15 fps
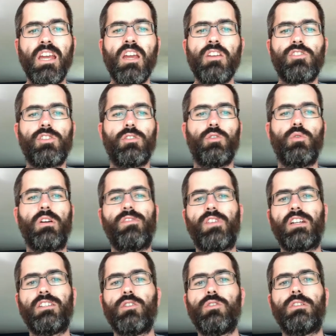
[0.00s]
So if I
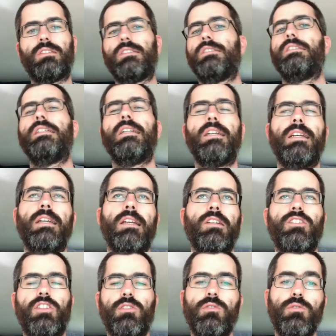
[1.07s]
go on
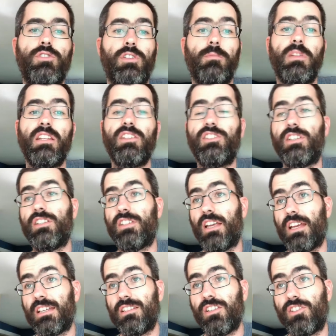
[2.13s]
to some of these
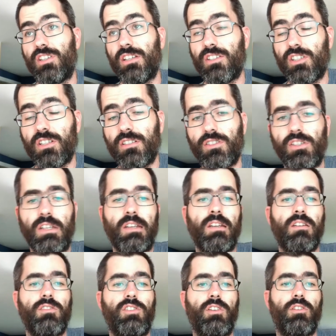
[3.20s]
design decisions,
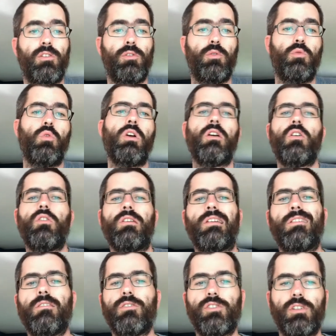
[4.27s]
so
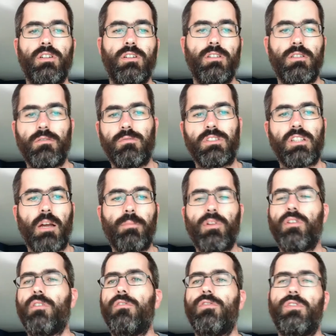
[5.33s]
here's a couple
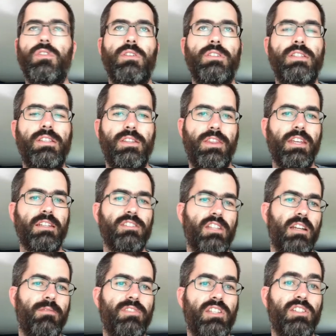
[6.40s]
of things that
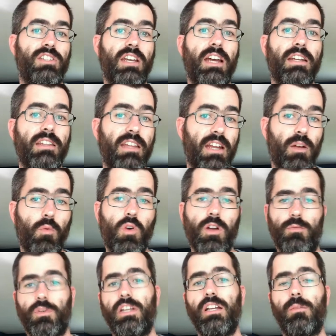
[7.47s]
I've decided that I want
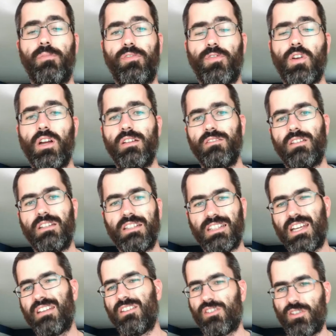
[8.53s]
right up front, and
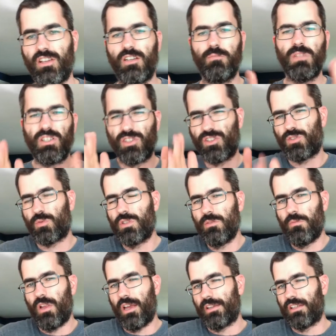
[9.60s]
again this will help me
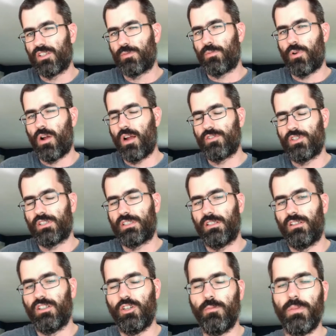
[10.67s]
streamline this project a
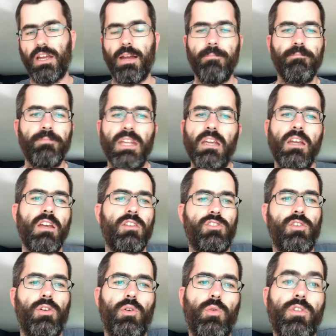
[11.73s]
little bit.
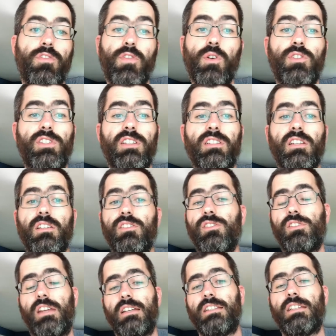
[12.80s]
So the first thing is
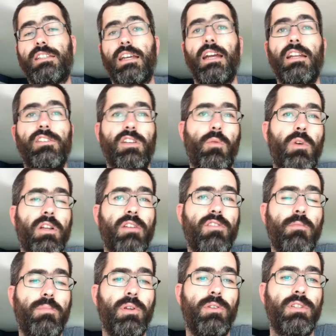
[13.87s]
I decided is I want to have a
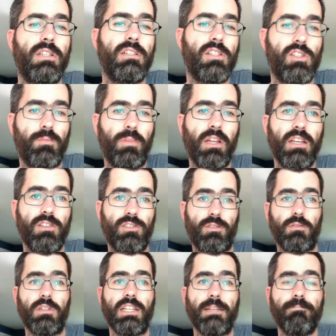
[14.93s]
built-in display
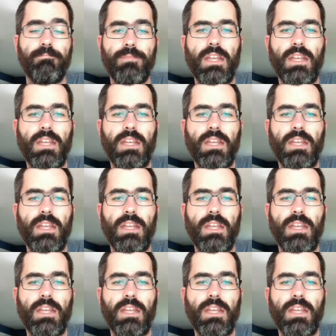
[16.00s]
screen.